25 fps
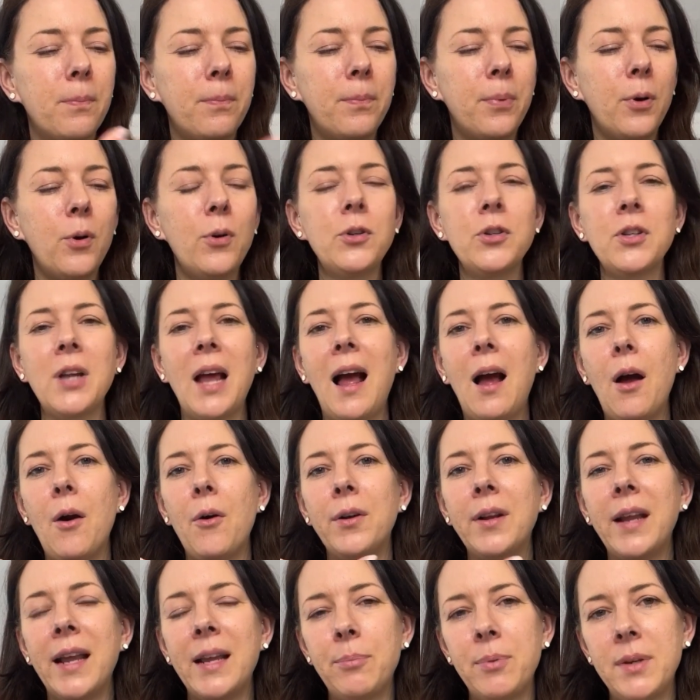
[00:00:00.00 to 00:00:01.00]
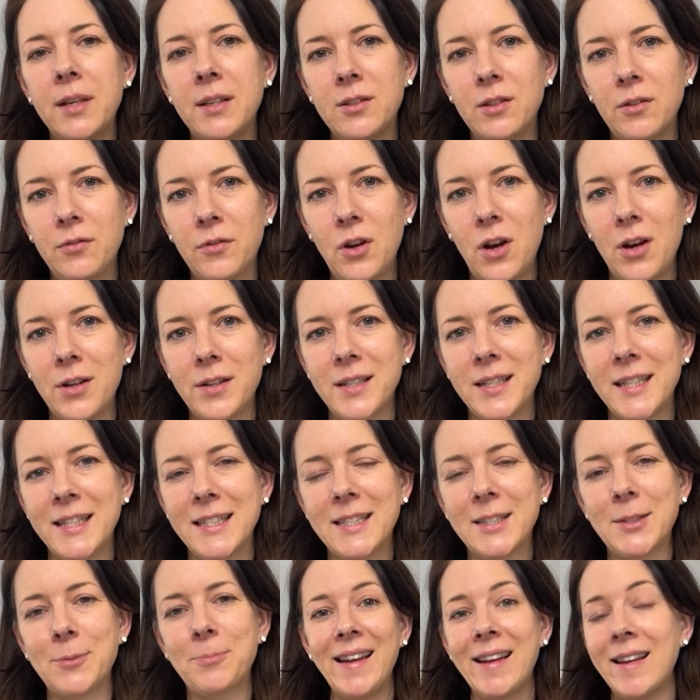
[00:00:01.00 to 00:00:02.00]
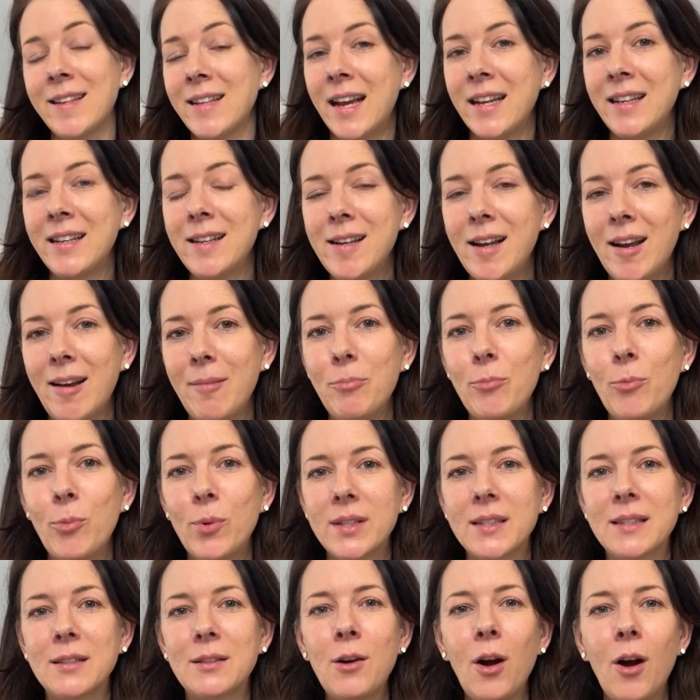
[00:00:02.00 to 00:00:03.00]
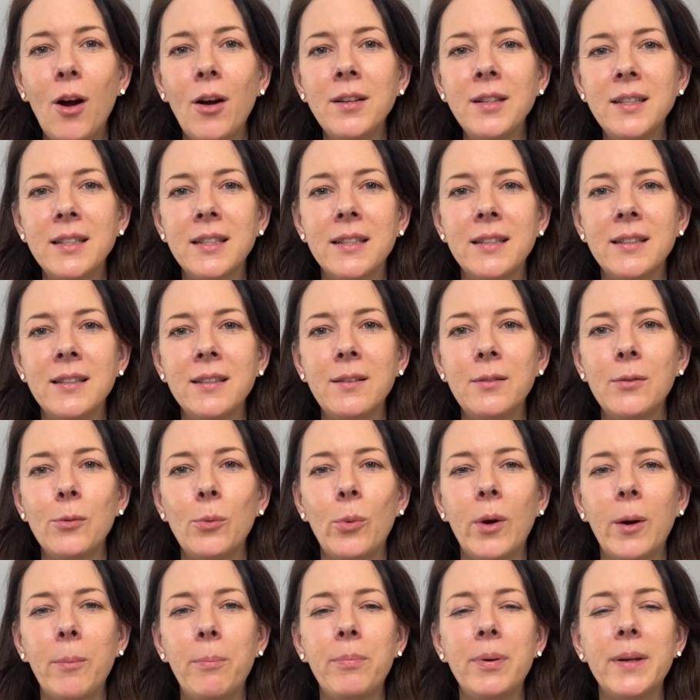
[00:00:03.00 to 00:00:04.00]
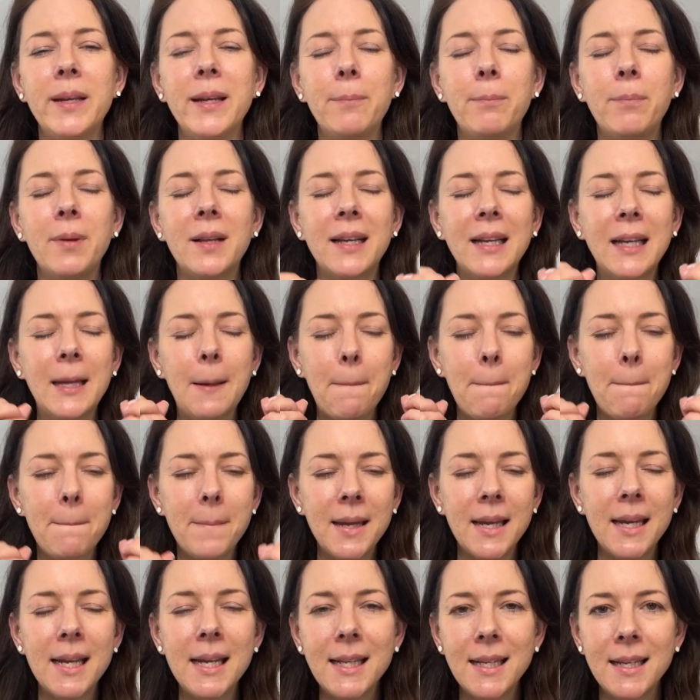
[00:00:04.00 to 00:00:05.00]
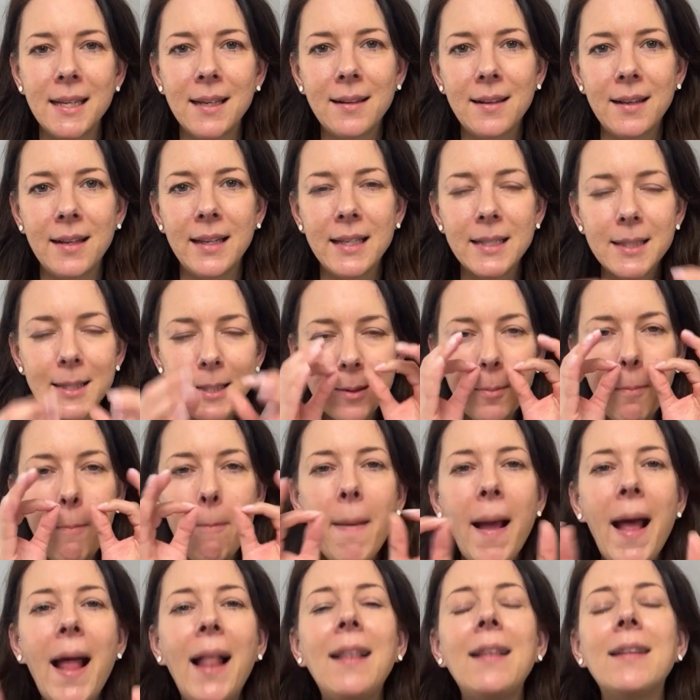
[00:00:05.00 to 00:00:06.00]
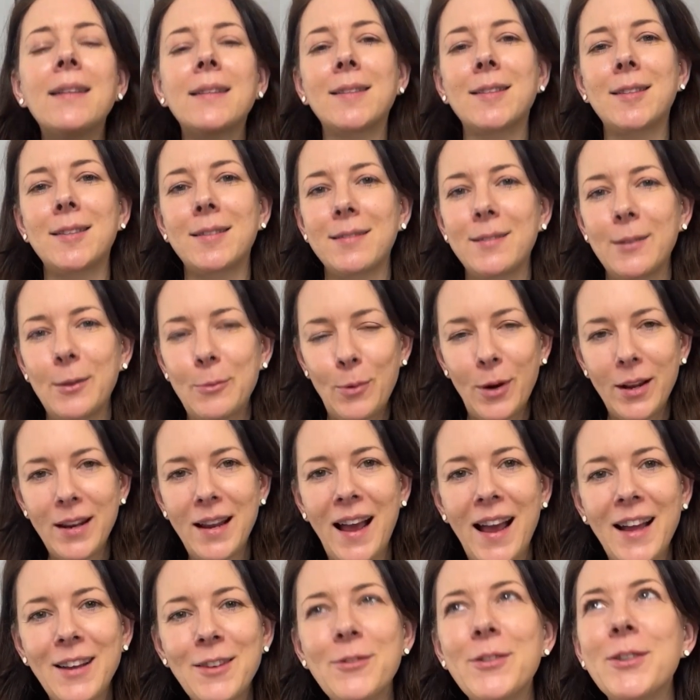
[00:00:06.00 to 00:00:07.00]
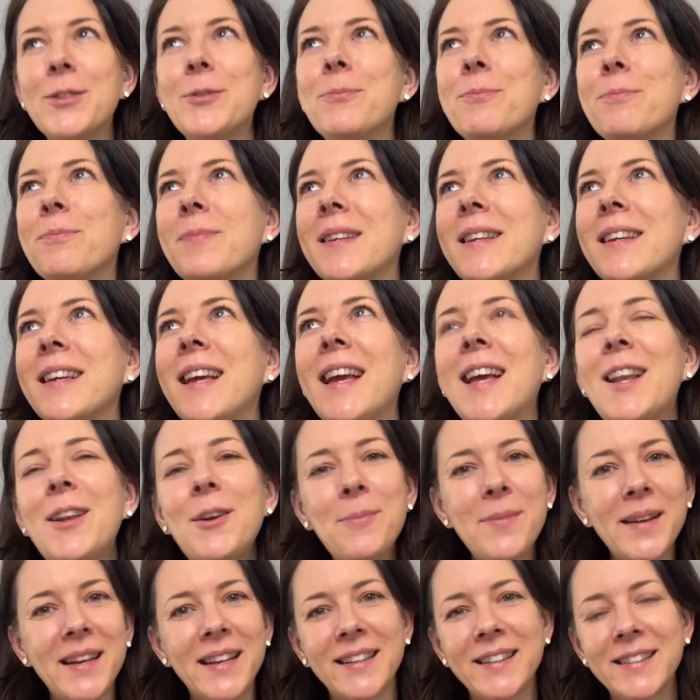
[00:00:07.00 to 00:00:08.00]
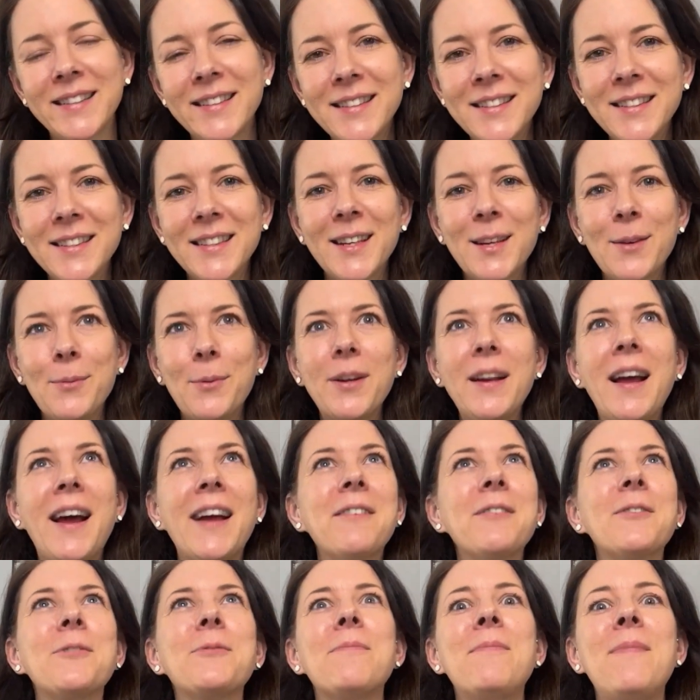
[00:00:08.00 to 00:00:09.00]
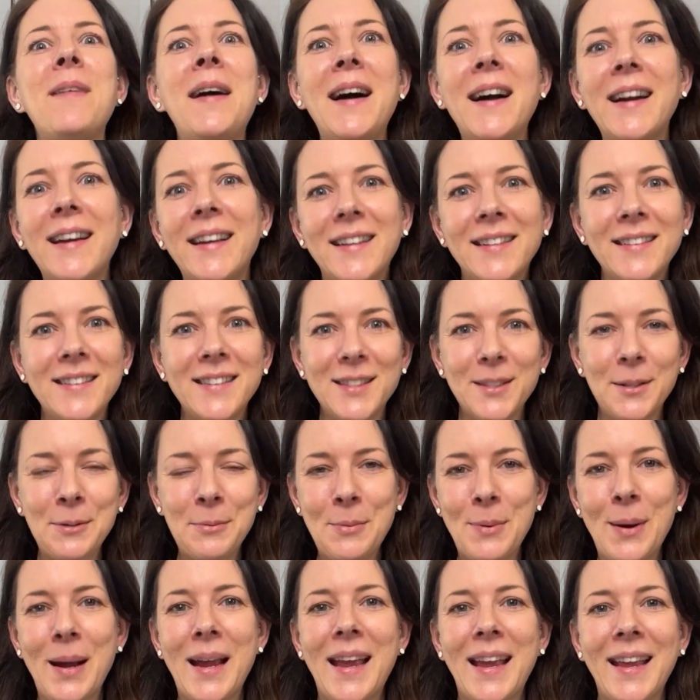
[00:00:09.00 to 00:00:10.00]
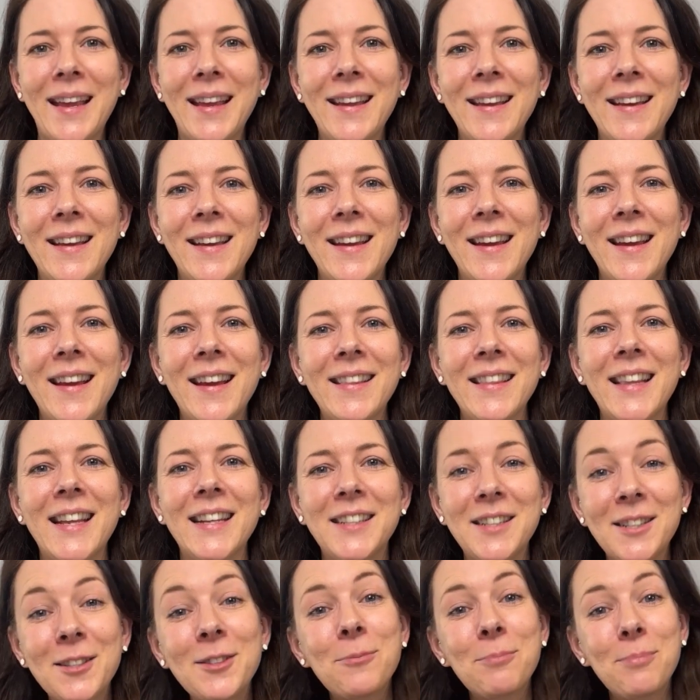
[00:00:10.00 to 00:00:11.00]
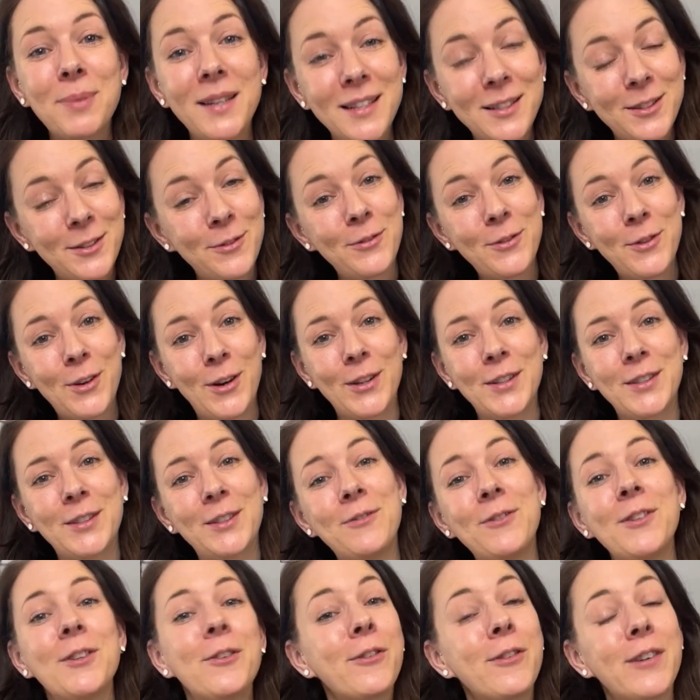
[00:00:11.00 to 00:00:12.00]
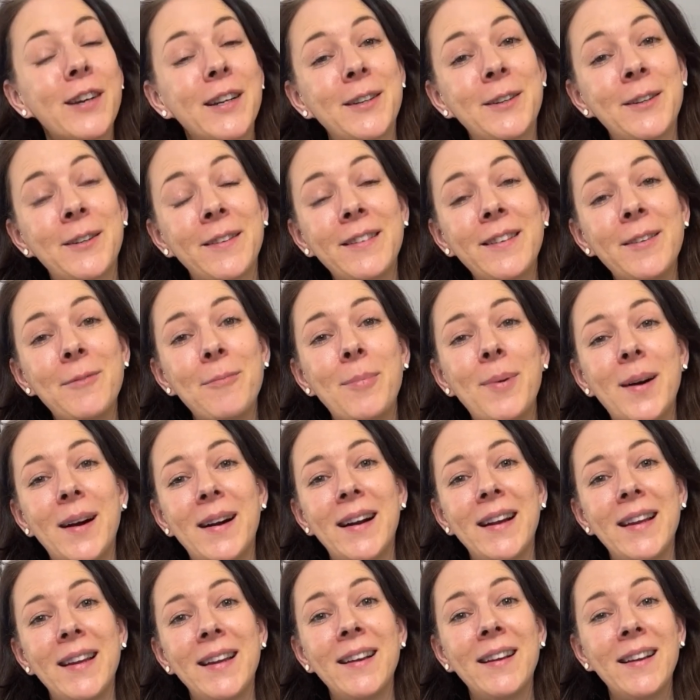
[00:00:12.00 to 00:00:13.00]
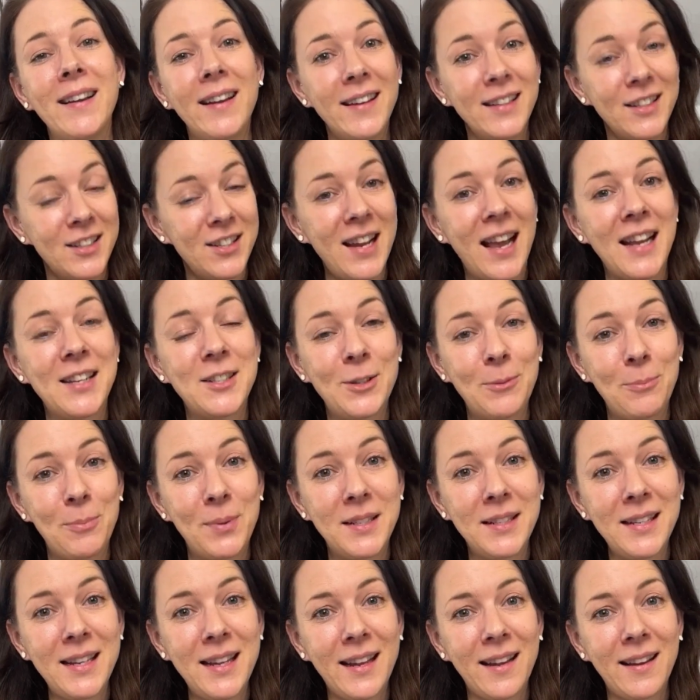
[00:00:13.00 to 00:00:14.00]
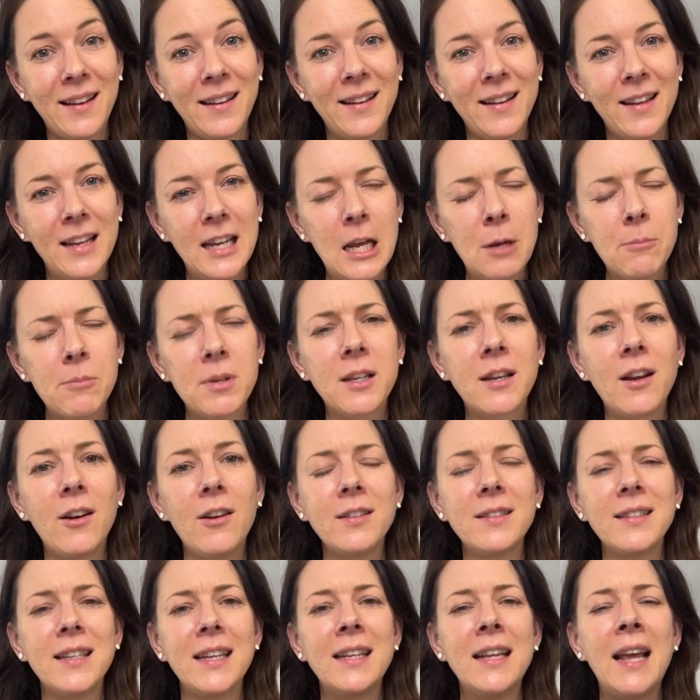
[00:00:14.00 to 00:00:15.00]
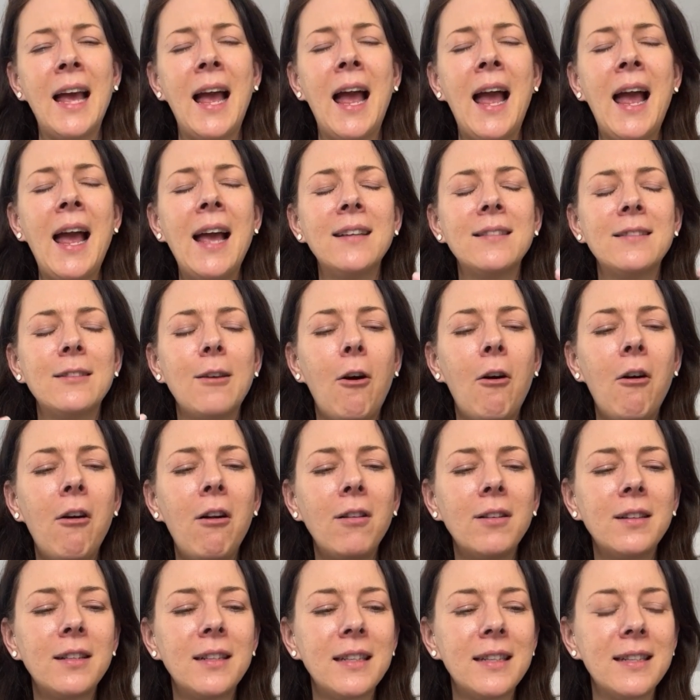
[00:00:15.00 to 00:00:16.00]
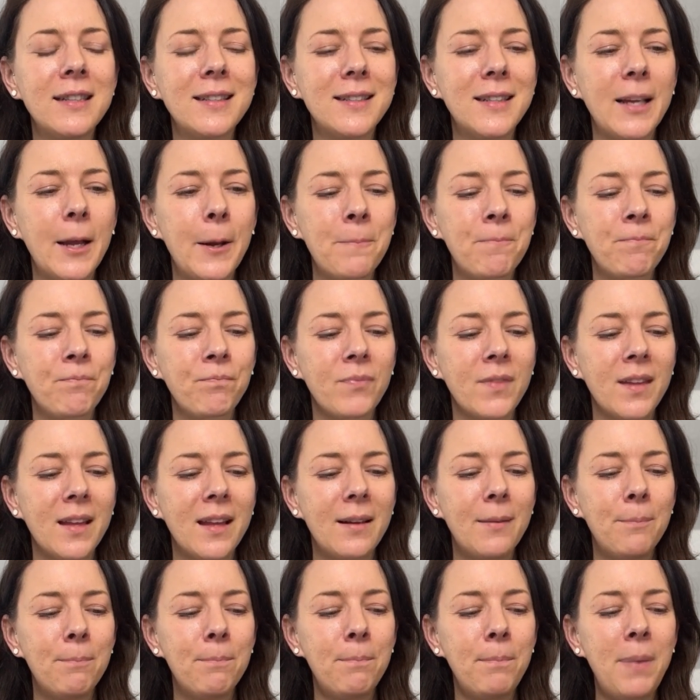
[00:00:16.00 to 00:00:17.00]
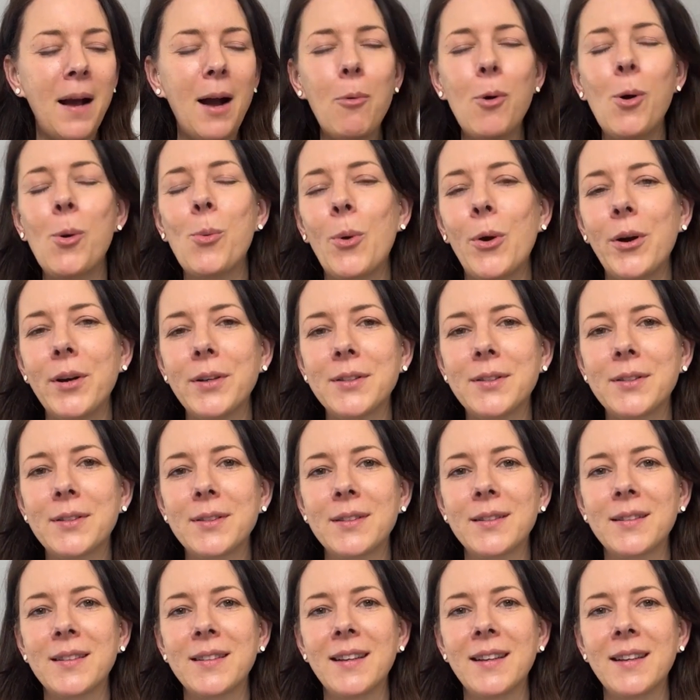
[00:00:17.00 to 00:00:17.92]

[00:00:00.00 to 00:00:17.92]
push out a piece of content. And I ended up with content where people immediately smelled 100 kilometers, 100 miles away that this piece of content was written by ChatGPT. Because it has all these power words.